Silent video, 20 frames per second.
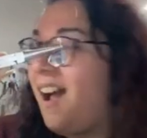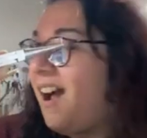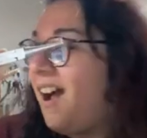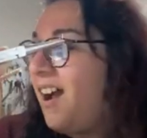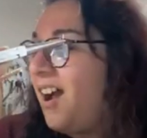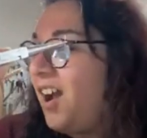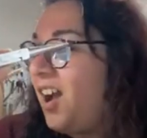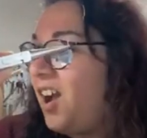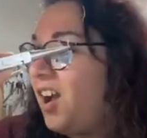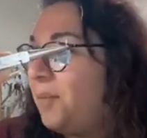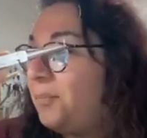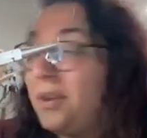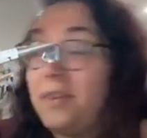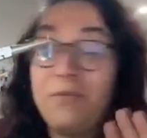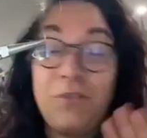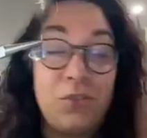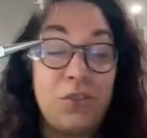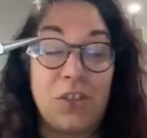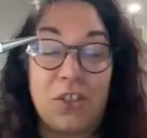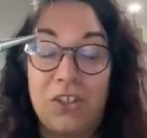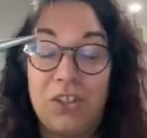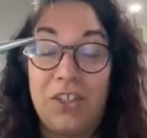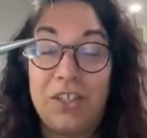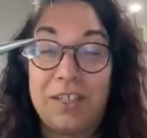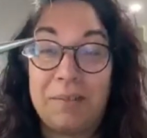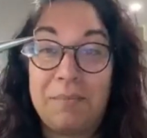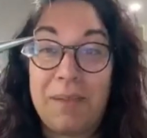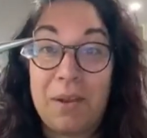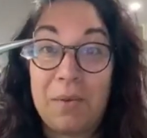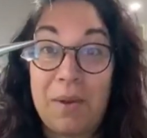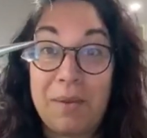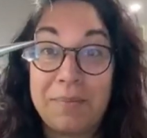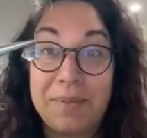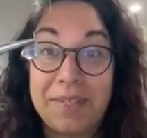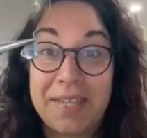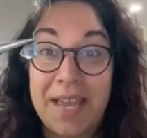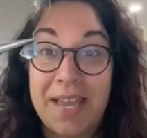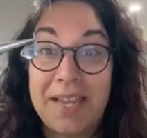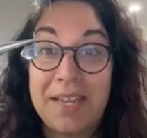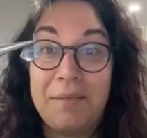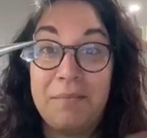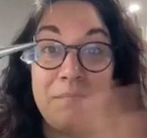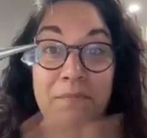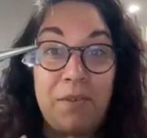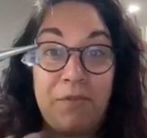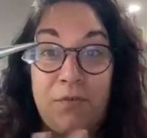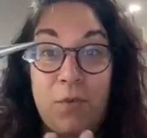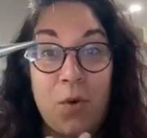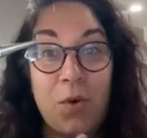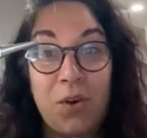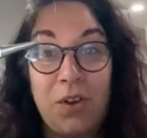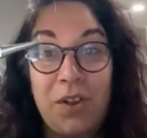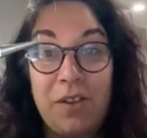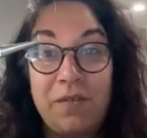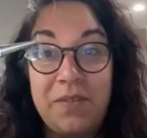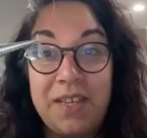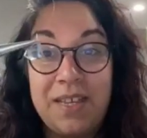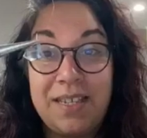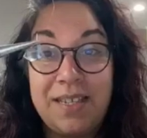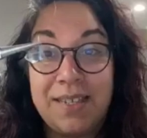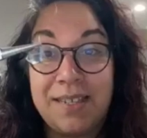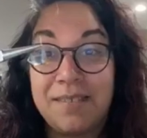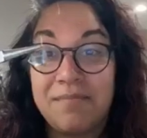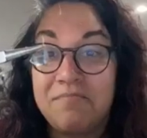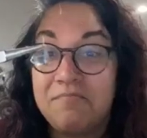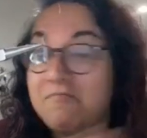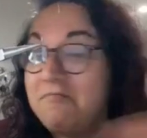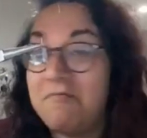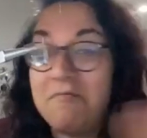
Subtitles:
If you took a look at my website before all of this,